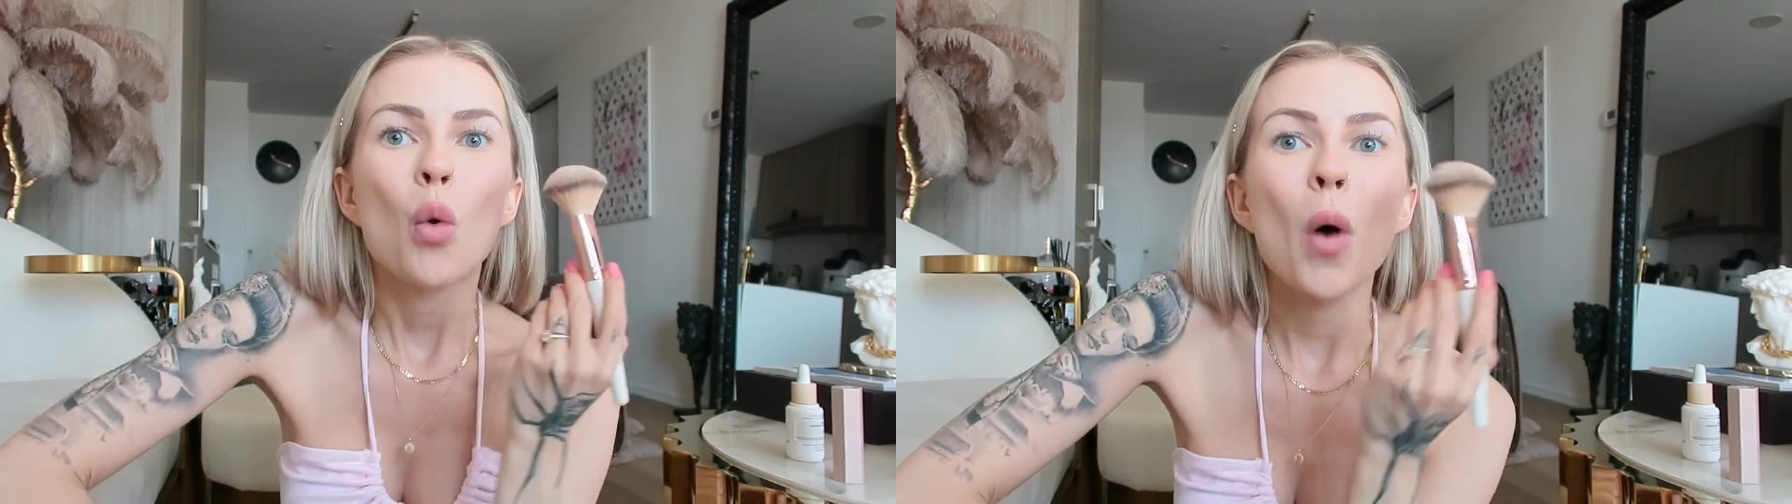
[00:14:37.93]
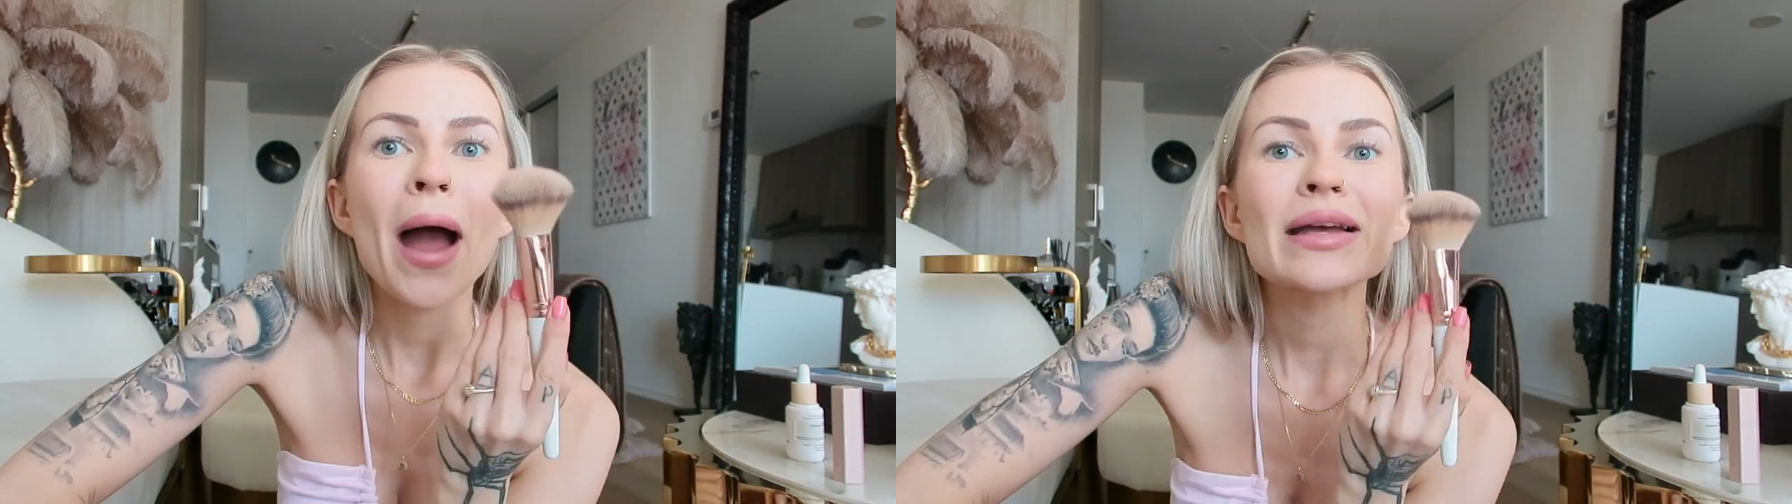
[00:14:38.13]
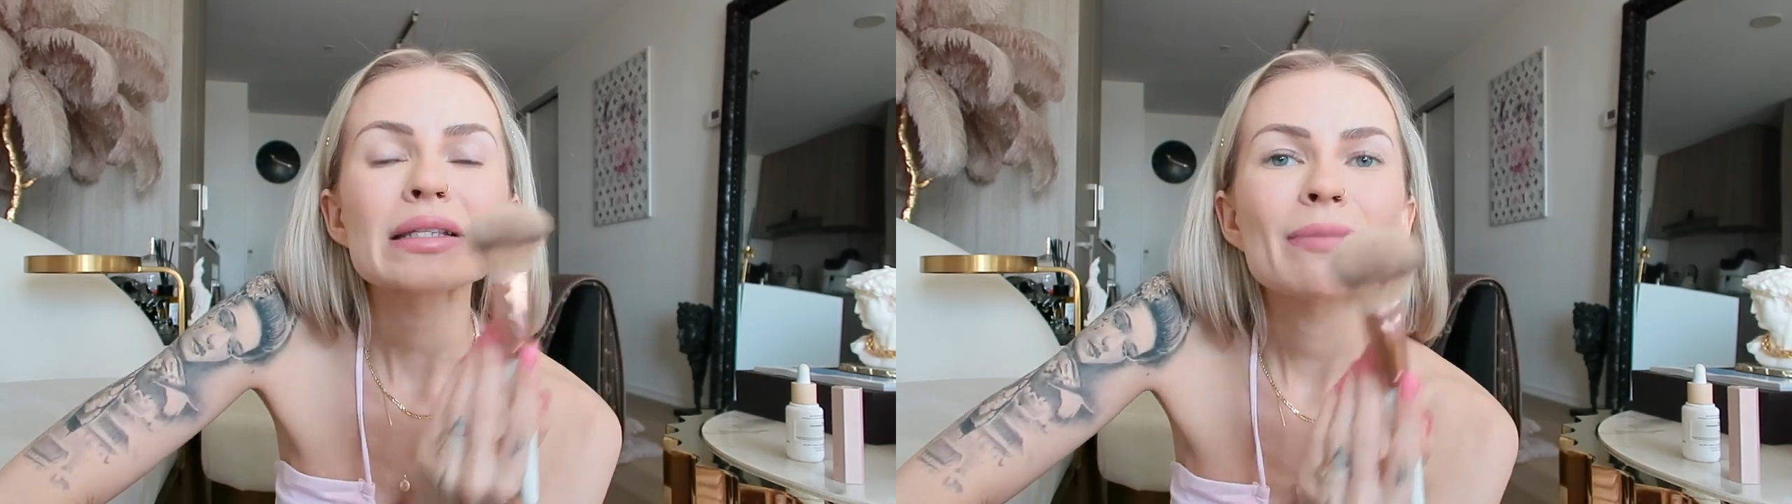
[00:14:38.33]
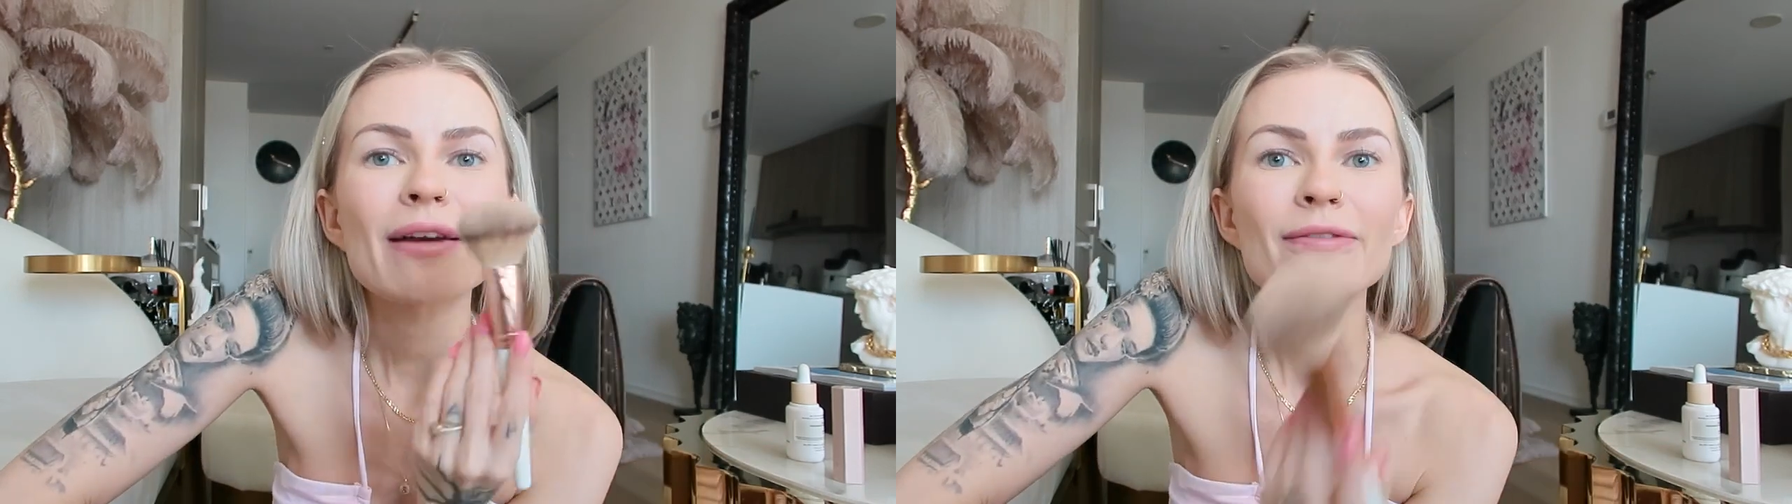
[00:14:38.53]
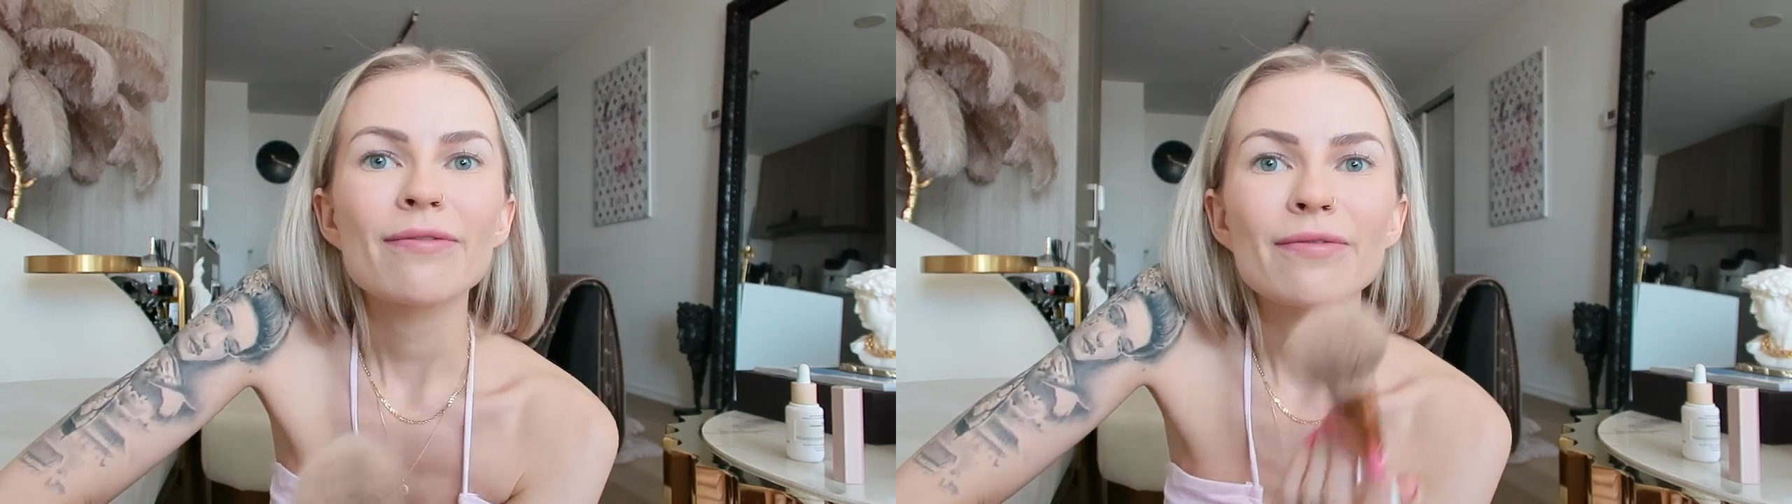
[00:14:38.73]
Why is
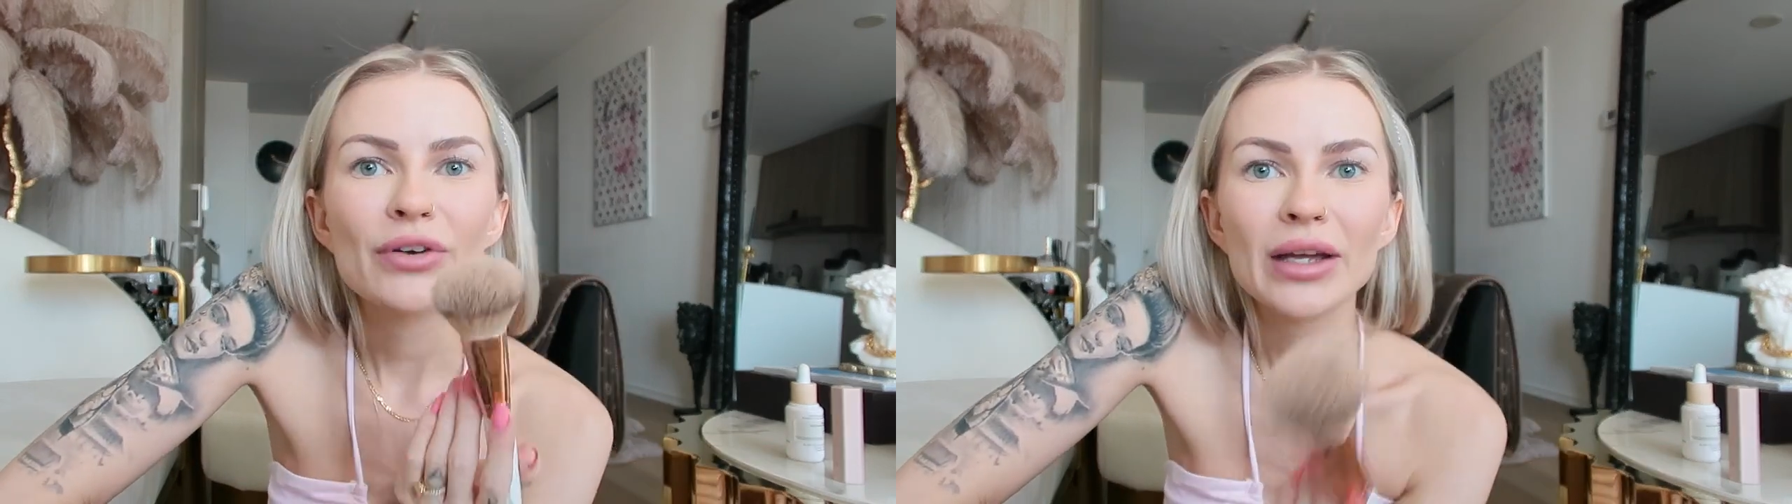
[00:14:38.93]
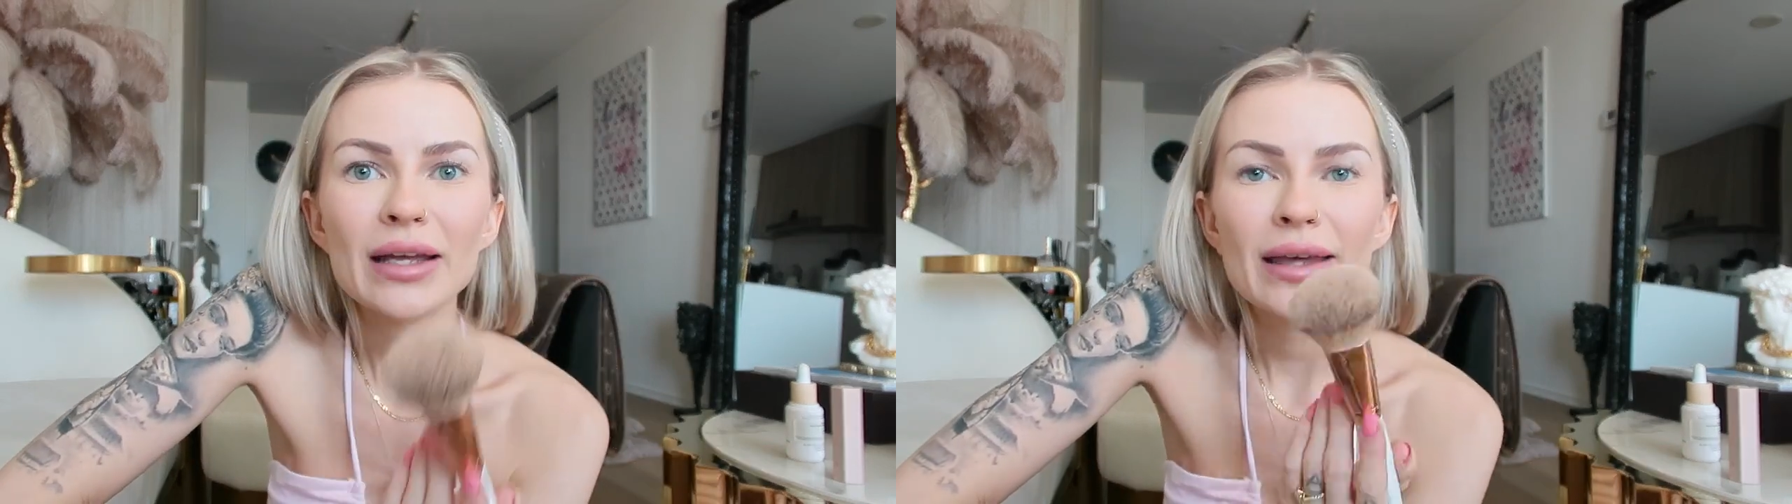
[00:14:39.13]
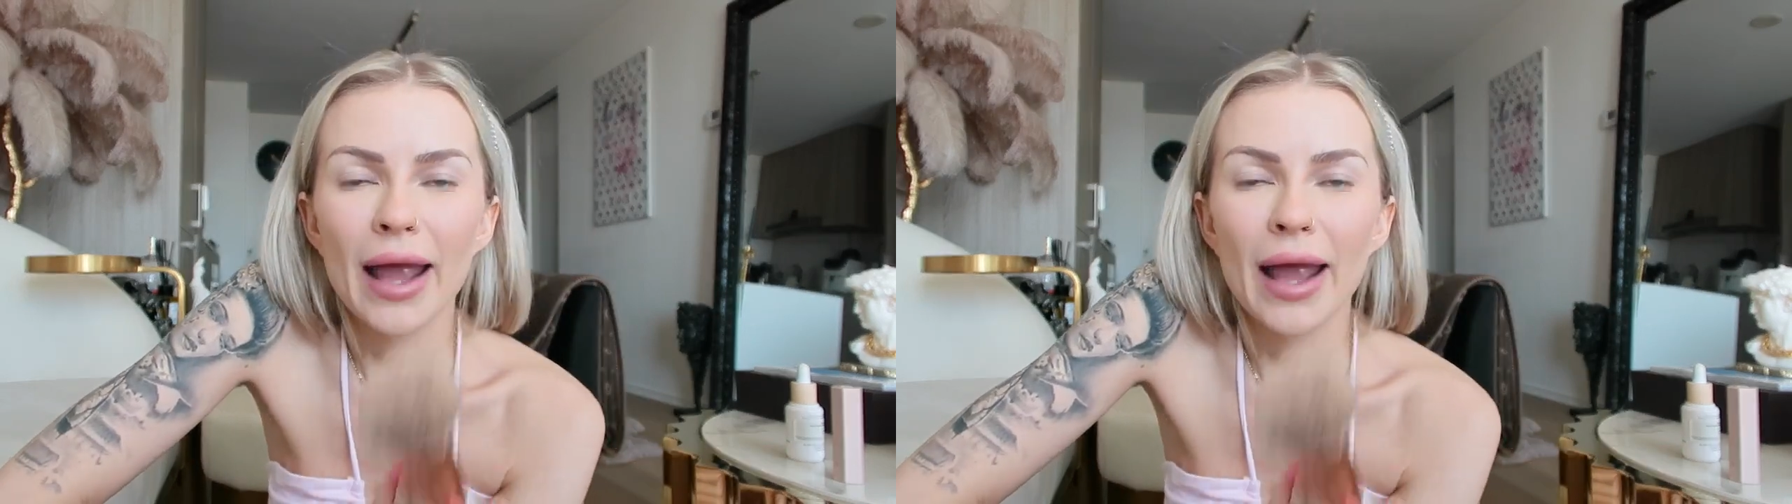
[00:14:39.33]
my freaking